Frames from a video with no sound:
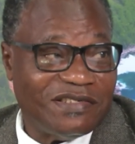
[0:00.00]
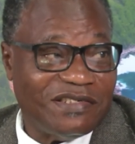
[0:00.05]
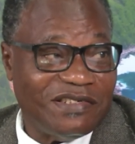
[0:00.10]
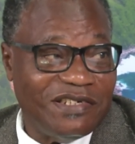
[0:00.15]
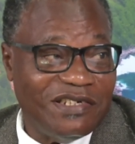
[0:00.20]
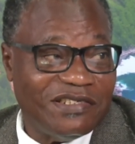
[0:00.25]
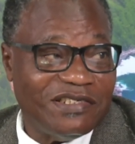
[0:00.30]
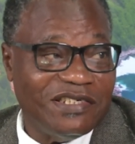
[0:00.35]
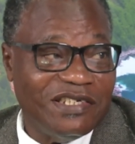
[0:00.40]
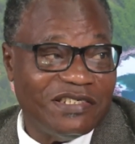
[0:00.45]

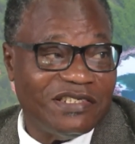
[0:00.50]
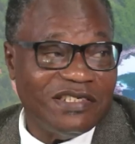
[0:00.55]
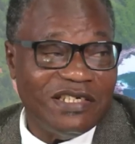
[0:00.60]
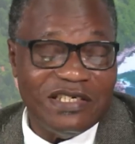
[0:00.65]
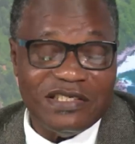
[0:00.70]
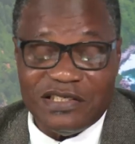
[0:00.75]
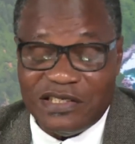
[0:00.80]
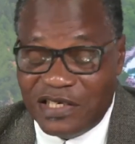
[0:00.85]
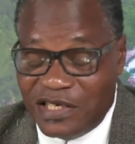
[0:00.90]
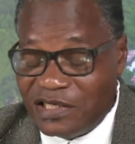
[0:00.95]

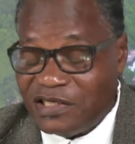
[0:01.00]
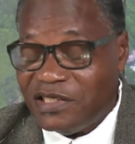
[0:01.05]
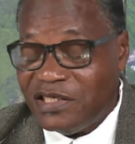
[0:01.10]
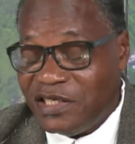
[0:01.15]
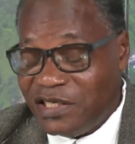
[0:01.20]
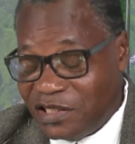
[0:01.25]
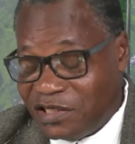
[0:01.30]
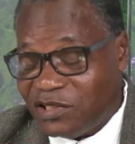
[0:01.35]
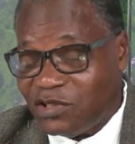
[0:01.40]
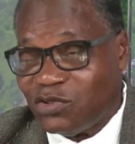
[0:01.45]
it
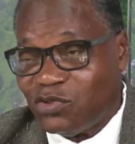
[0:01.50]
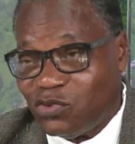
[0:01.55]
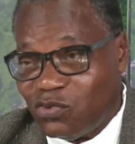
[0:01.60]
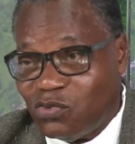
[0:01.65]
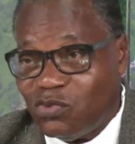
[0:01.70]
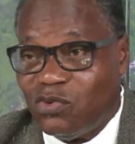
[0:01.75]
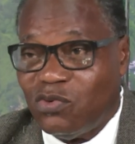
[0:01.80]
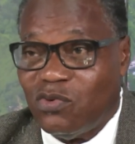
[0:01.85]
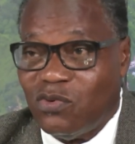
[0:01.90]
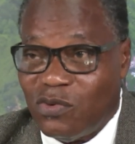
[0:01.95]
is too
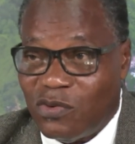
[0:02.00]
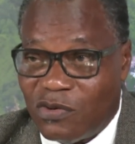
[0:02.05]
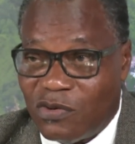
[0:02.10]
low,